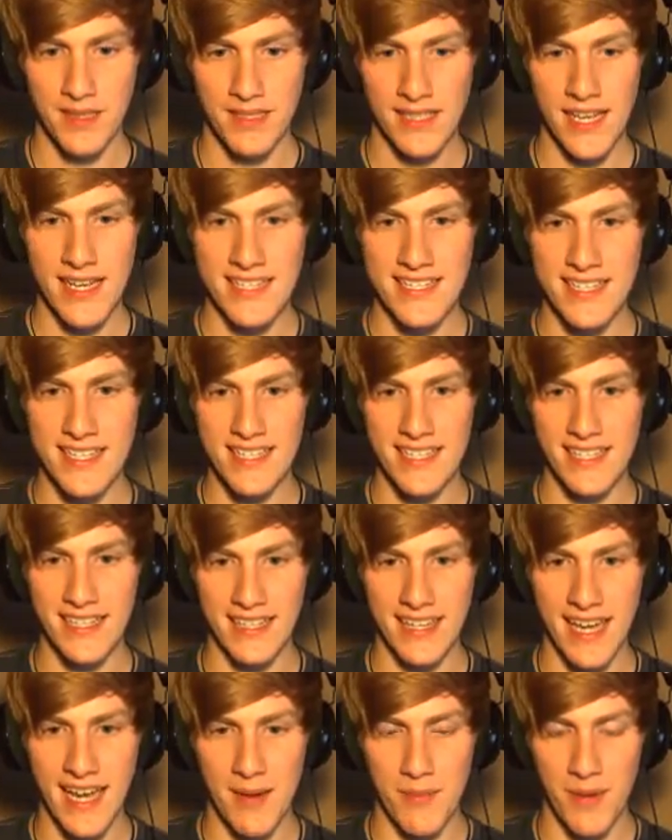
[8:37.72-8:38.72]
Yes, I need a
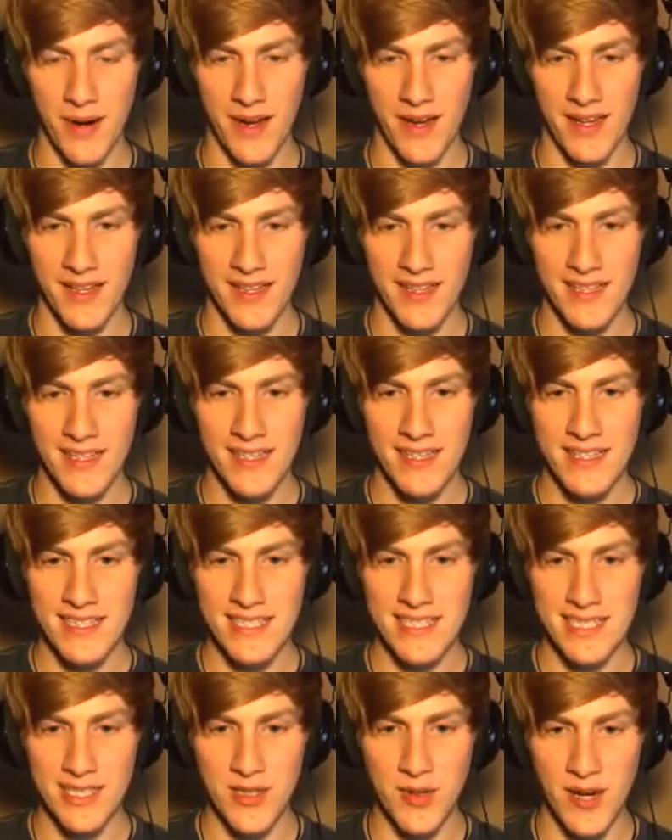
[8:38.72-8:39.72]
camera.
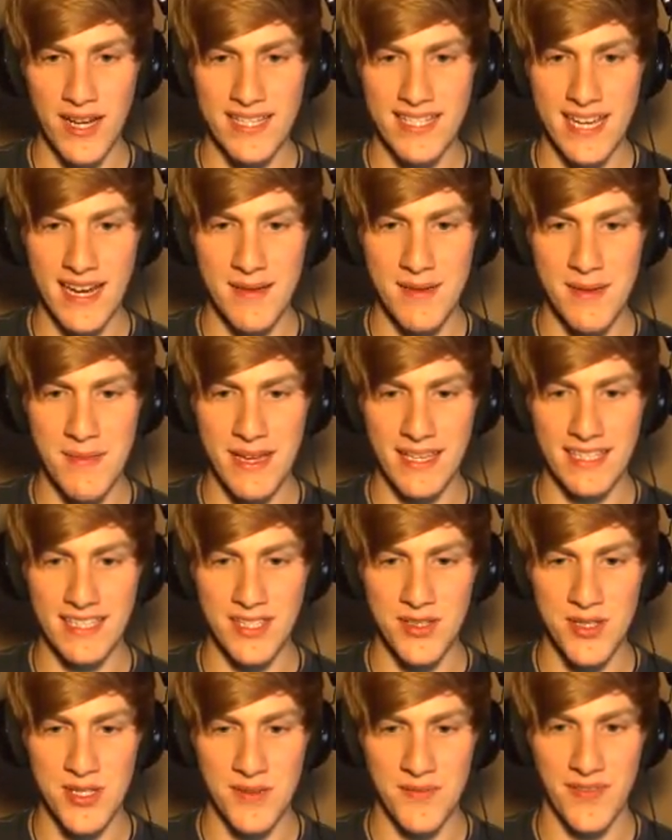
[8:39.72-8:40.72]
This is a great time to make a
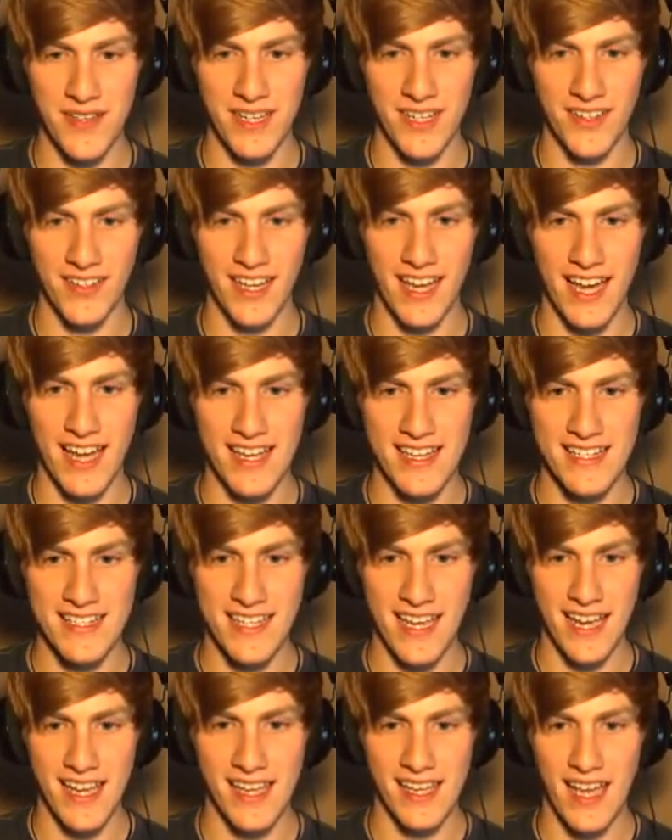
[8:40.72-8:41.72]
YouTube video, guys.
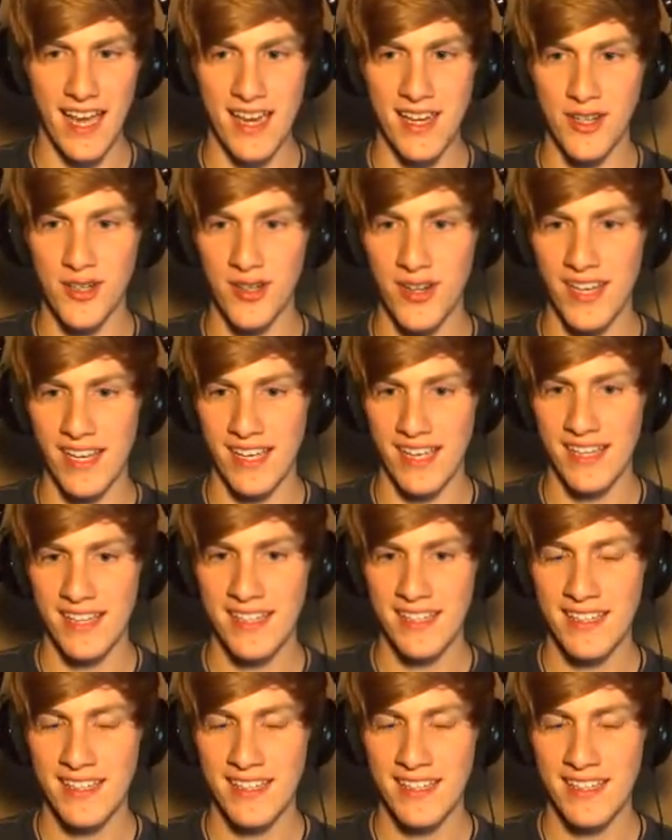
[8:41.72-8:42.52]
I agree.